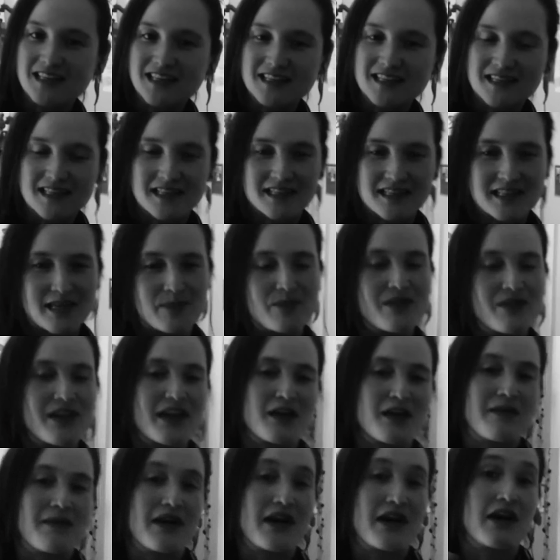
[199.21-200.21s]
Is it something
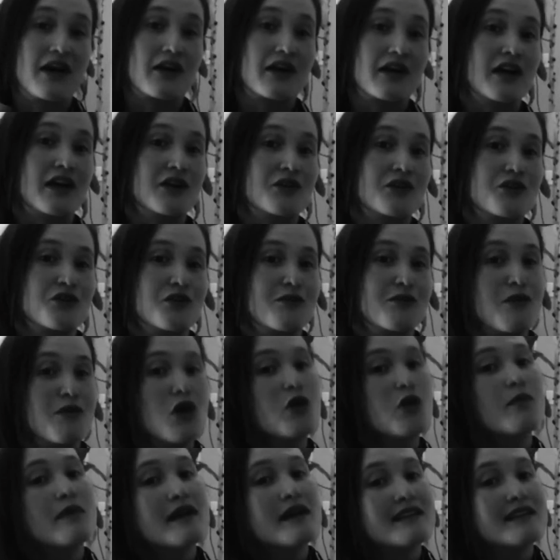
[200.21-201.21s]
about our cultural
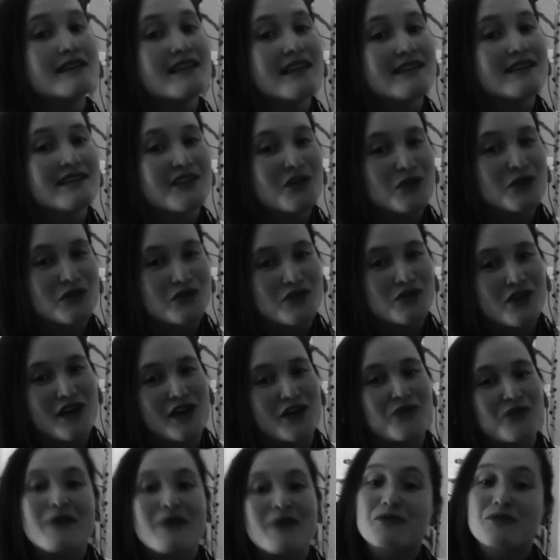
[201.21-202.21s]
moment that you're trying
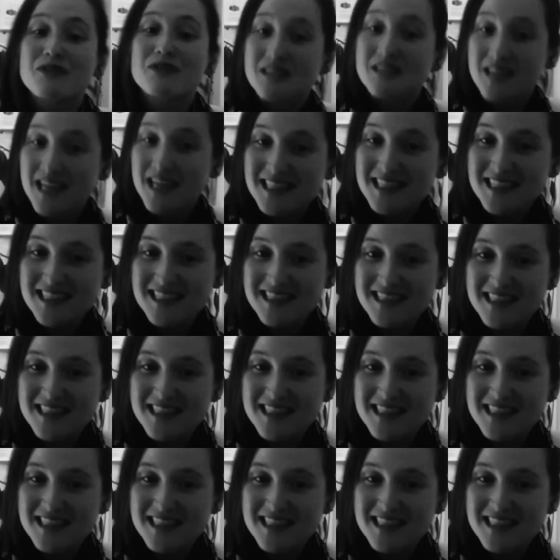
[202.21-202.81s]
to represent,